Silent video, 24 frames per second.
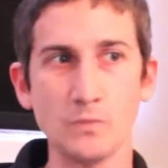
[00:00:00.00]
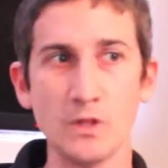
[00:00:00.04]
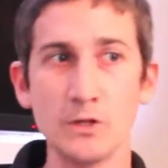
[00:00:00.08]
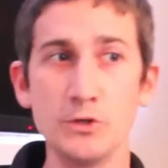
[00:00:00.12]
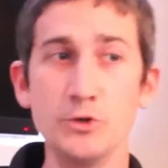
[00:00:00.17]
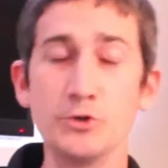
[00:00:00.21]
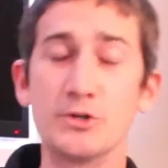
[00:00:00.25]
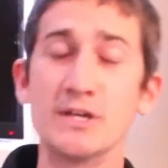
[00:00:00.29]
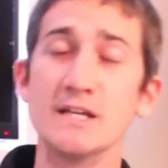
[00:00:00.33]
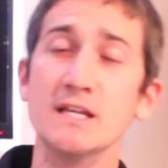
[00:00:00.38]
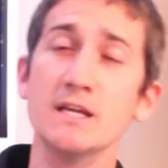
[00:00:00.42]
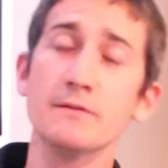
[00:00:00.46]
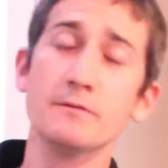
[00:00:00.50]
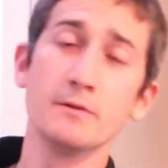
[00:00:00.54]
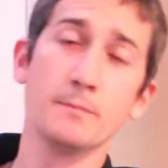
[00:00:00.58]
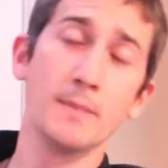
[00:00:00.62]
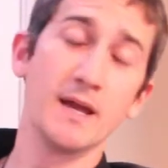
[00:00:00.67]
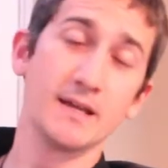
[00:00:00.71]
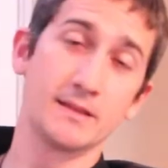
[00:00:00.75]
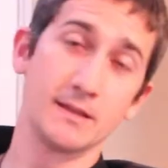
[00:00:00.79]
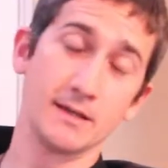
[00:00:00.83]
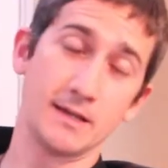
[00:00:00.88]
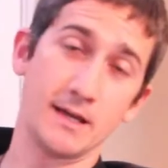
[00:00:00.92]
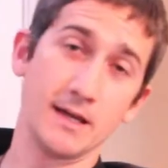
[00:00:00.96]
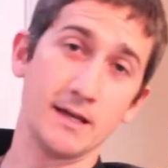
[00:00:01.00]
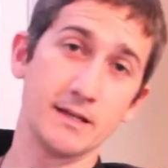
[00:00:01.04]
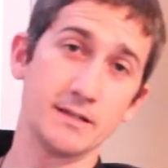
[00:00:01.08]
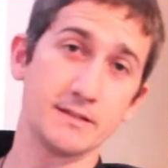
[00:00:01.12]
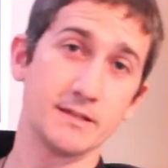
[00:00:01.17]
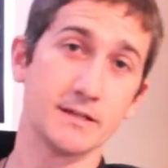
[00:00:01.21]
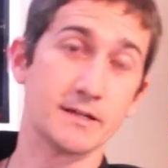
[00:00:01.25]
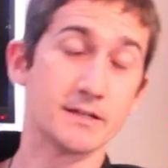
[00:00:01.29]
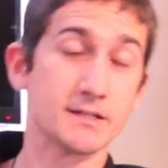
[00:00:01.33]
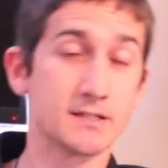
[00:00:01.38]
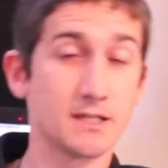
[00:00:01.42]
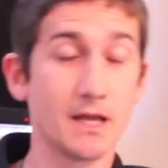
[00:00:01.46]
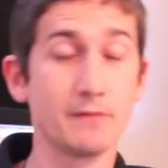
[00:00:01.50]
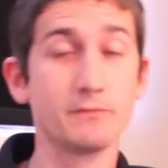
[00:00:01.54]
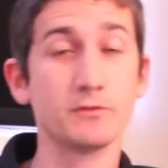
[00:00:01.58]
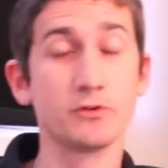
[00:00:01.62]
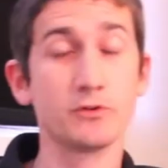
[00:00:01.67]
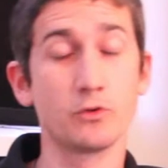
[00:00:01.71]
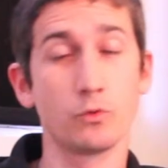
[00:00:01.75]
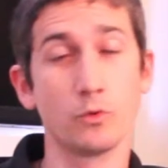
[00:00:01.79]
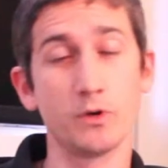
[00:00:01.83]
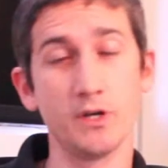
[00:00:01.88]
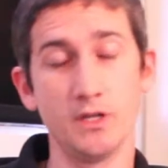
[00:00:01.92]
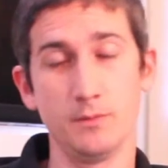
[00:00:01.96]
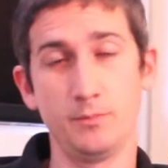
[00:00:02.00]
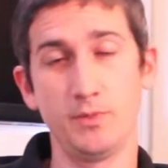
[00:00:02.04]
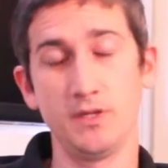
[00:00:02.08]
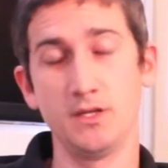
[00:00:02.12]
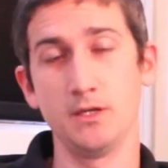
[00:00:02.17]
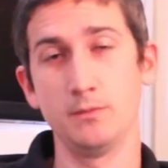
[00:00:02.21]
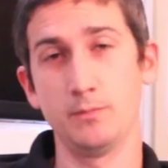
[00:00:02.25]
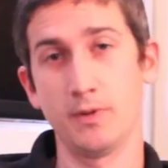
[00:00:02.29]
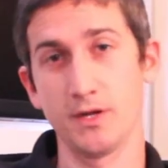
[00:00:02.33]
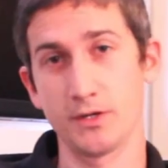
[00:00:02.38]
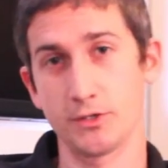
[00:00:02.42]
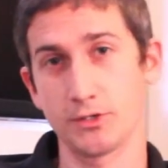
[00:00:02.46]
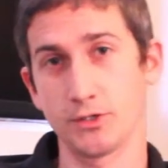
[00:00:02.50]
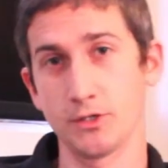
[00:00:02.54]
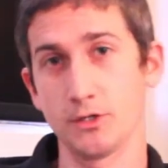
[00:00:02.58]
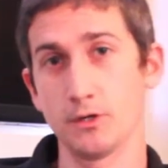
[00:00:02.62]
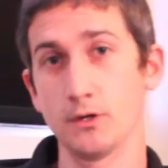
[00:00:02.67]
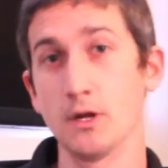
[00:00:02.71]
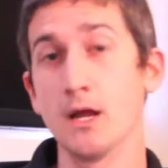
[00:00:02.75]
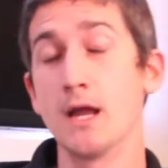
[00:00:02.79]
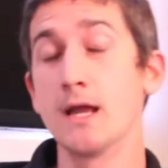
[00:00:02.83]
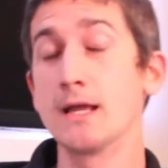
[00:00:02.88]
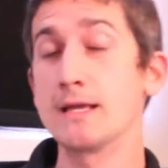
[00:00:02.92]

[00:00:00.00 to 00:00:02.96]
You can even make the case that a 720p picture